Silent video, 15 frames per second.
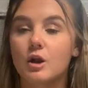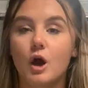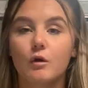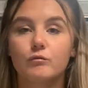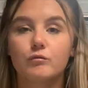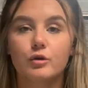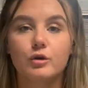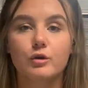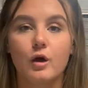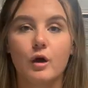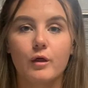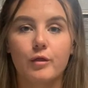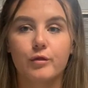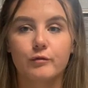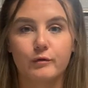to run
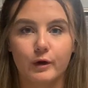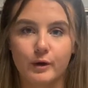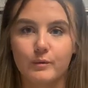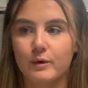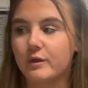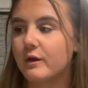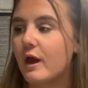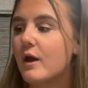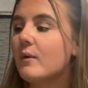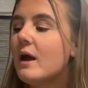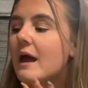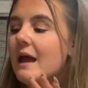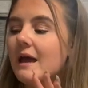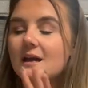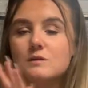through with you
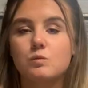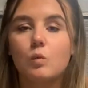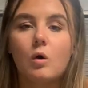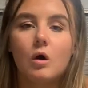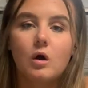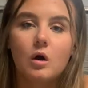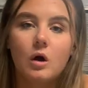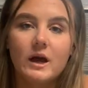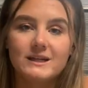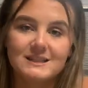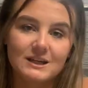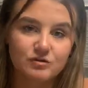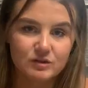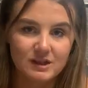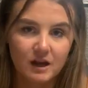is what
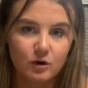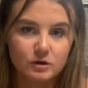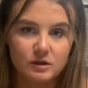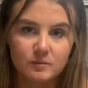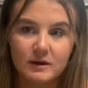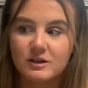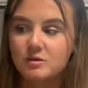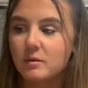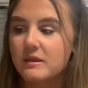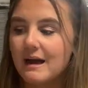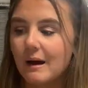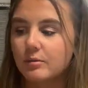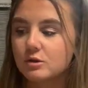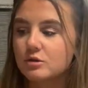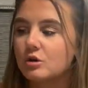accessories I also picked up in the
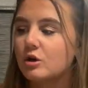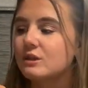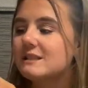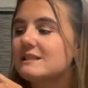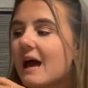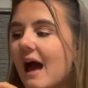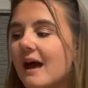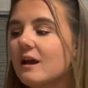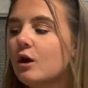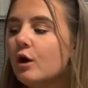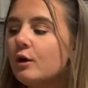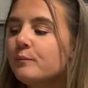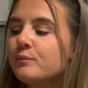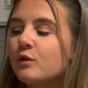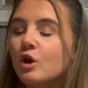Apple Store today.
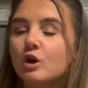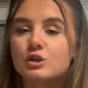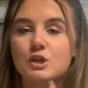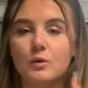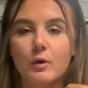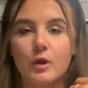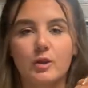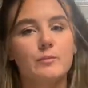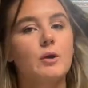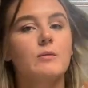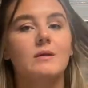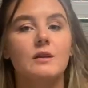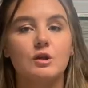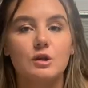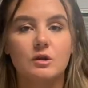So at the moment
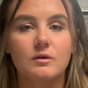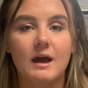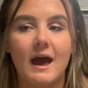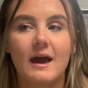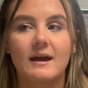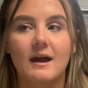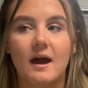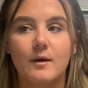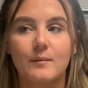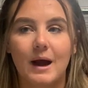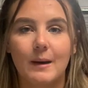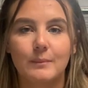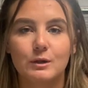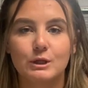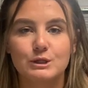in the UK,
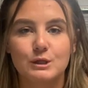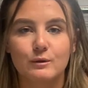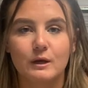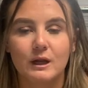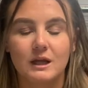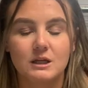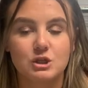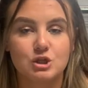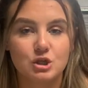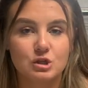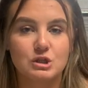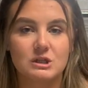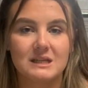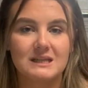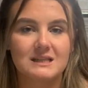Apple are doing a
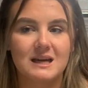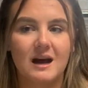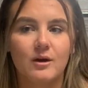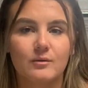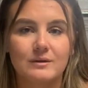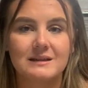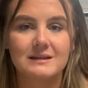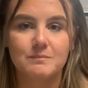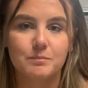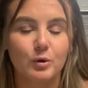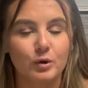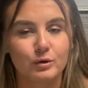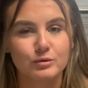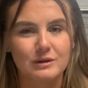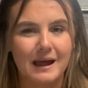student discount
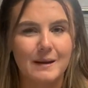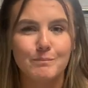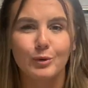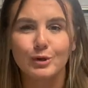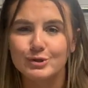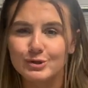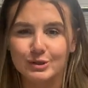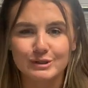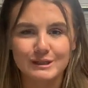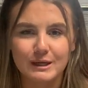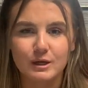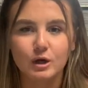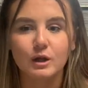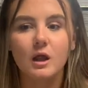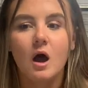bundle
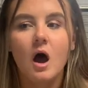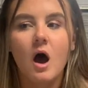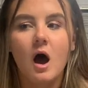deal,